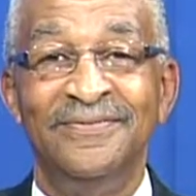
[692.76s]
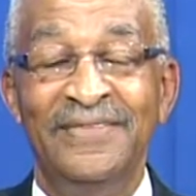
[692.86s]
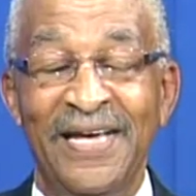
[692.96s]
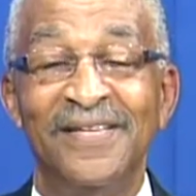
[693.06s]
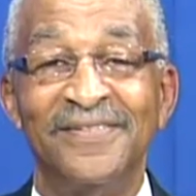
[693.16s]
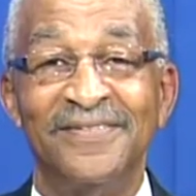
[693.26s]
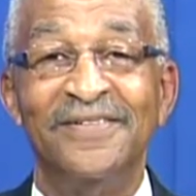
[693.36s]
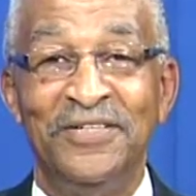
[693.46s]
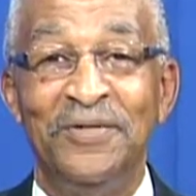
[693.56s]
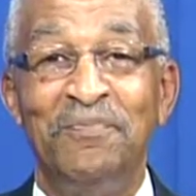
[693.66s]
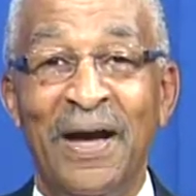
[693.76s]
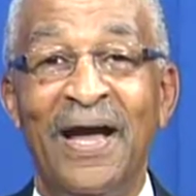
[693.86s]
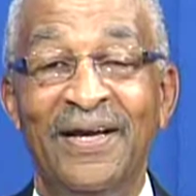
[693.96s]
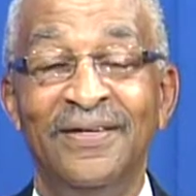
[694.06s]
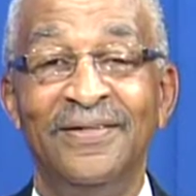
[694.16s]
Yes,
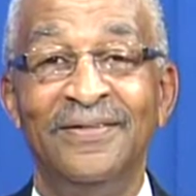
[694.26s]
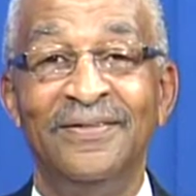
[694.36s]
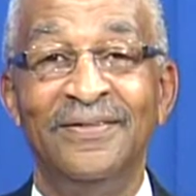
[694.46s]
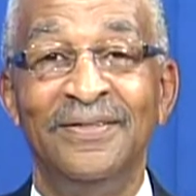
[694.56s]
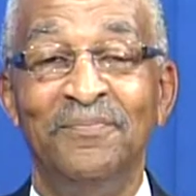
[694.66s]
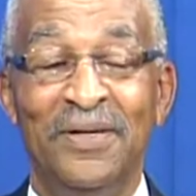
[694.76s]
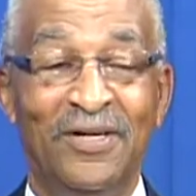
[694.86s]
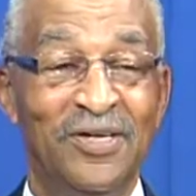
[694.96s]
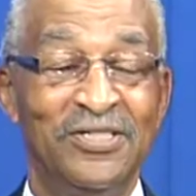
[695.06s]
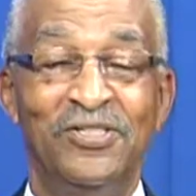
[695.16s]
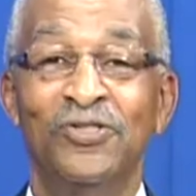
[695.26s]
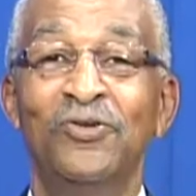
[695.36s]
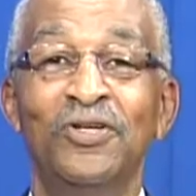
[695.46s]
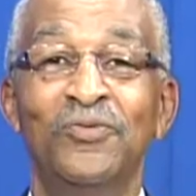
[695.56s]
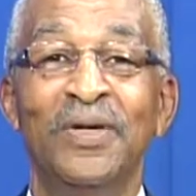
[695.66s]
goodbye. Because as
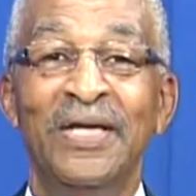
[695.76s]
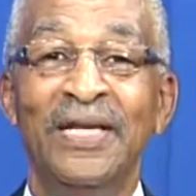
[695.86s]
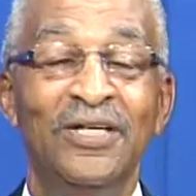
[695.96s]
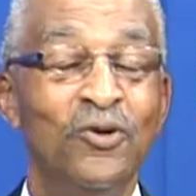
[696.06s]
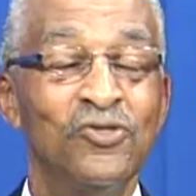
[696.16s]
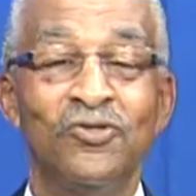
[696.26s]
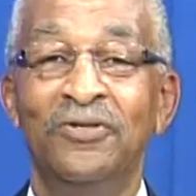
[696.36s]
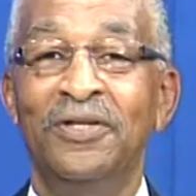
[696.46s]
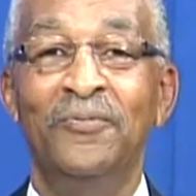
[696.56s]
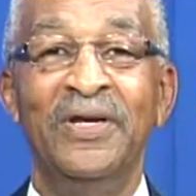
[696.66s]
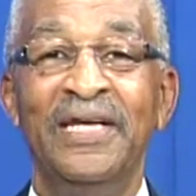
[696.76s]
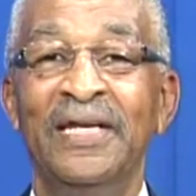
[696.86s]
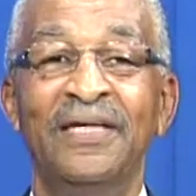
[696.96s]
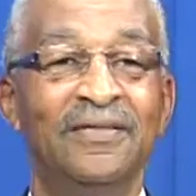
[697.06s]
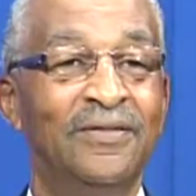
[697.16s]
soon as we get it, no sooner than we get
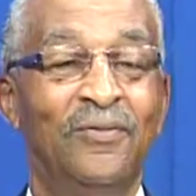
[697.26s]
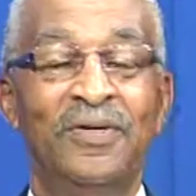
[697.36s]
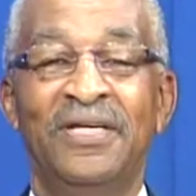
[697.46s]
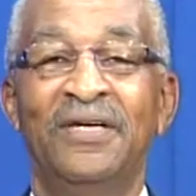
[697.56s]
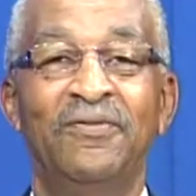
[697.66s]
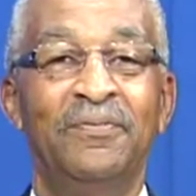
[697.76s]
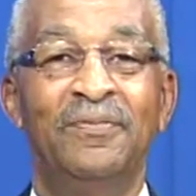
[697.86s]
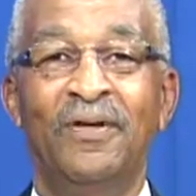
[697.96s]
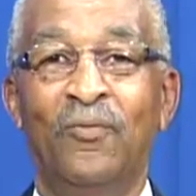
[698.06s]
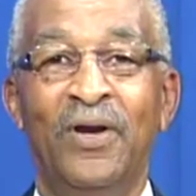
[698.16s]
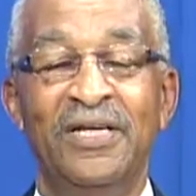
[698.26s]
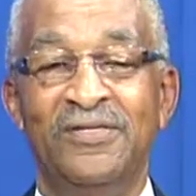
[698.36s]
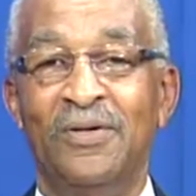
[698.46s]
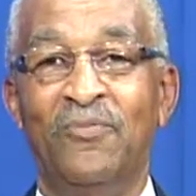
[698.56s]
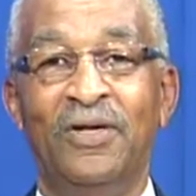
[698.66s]
it, we give it away to
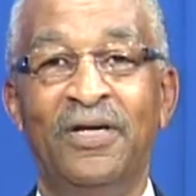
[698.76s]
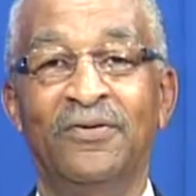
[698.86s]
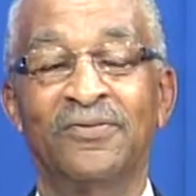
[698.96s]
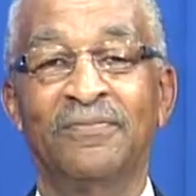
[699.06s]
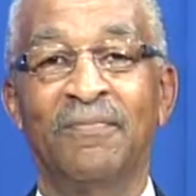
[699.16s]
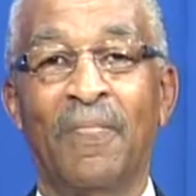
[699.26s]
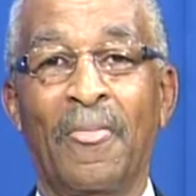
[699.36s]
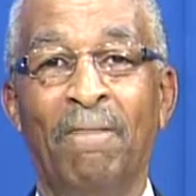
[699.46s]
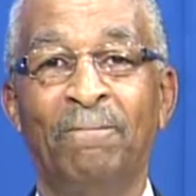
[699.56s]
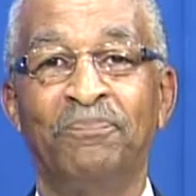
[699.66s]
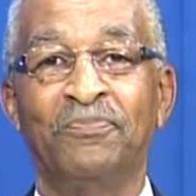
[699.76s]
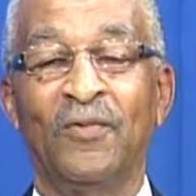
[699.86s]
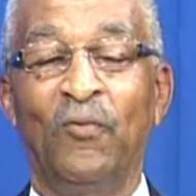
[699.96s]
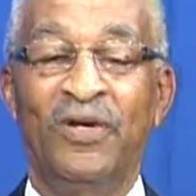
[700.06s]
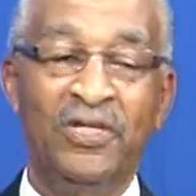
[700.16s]
someone else.
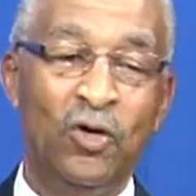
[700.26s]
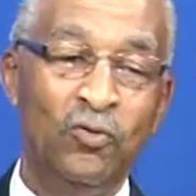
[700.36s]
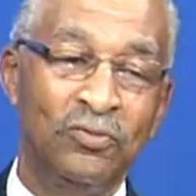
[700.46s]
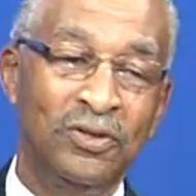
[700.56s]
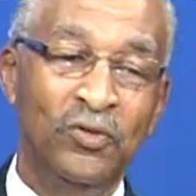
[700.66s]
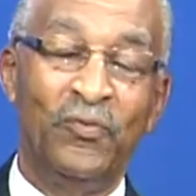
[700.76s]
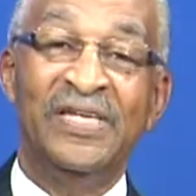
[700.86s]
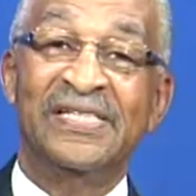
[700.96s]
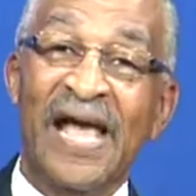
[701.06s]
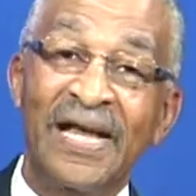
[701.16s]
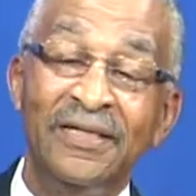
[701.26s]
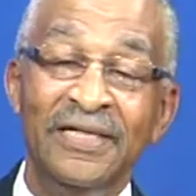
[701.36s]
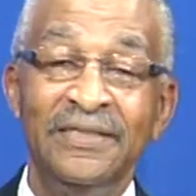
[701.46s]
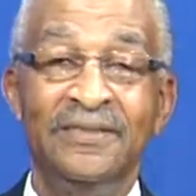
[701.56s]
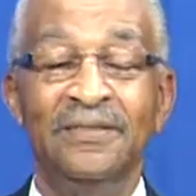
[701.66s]
We don't recycle
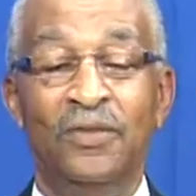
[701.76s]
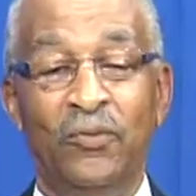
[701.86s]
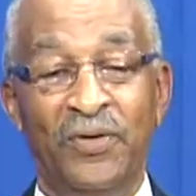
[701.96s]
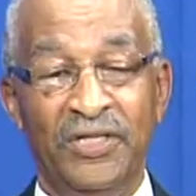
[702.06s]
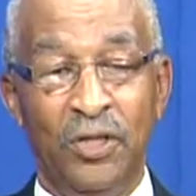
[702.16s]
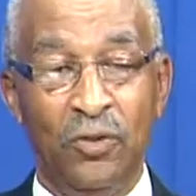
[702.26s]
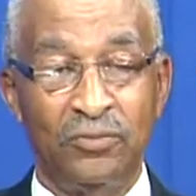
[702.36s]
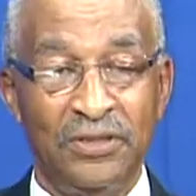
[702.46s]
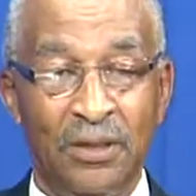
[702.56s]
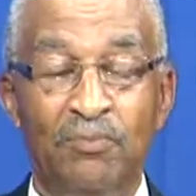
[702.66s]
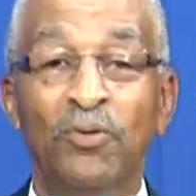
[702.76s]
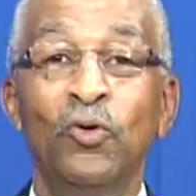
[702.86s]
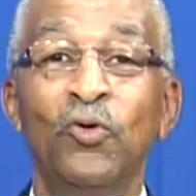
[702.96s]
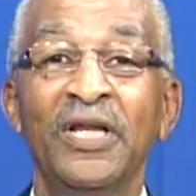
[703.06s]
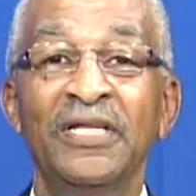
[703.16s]
it, we don't
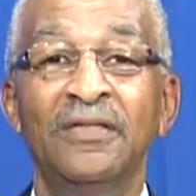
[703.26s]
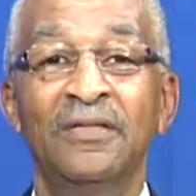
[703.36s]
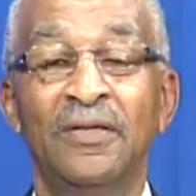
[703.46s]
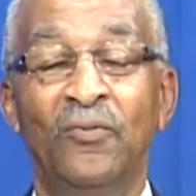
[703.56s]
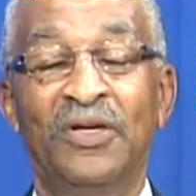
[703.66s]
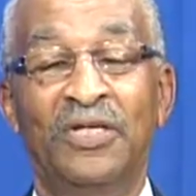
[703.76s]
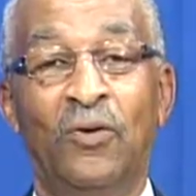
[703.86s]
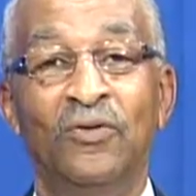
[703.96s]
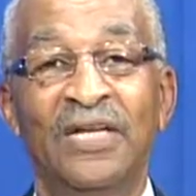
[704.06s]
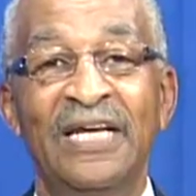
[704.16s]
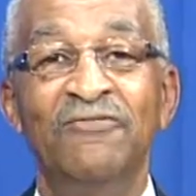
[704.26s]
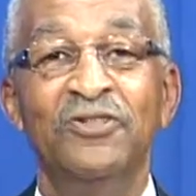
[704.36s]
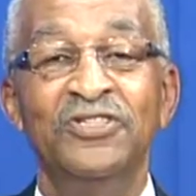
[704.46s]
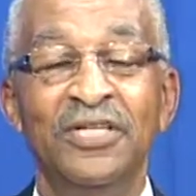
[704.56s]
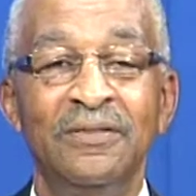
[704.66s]
pool it, we don't
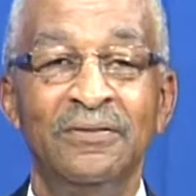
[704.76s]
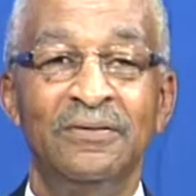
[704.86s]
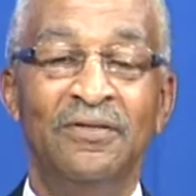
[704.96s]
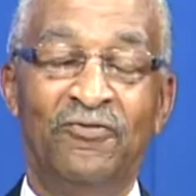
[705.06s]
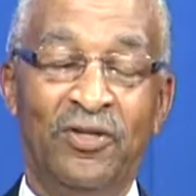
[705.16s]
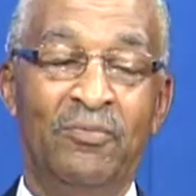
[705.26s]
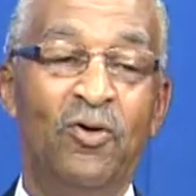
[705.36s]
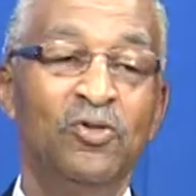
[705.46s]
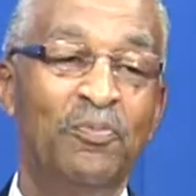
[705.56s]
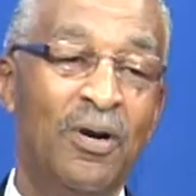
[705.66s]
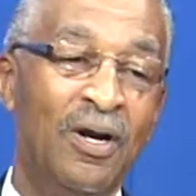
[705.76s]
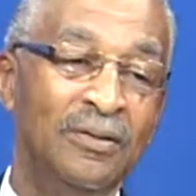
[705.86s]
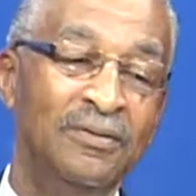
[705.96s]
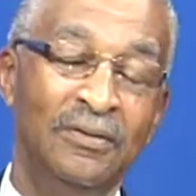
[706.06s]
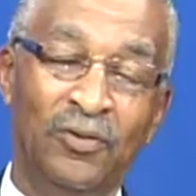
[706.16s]
leverage it. For the most part,
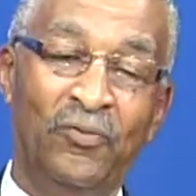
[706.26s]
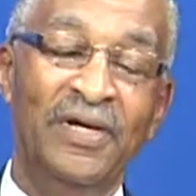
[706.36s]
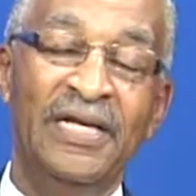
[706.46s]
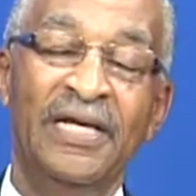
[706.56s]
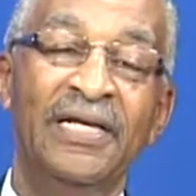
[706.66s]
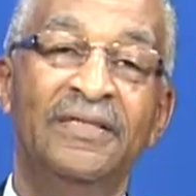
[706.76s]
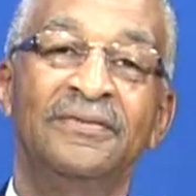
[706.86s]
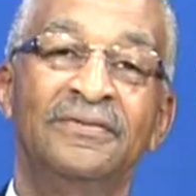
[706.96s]
we get it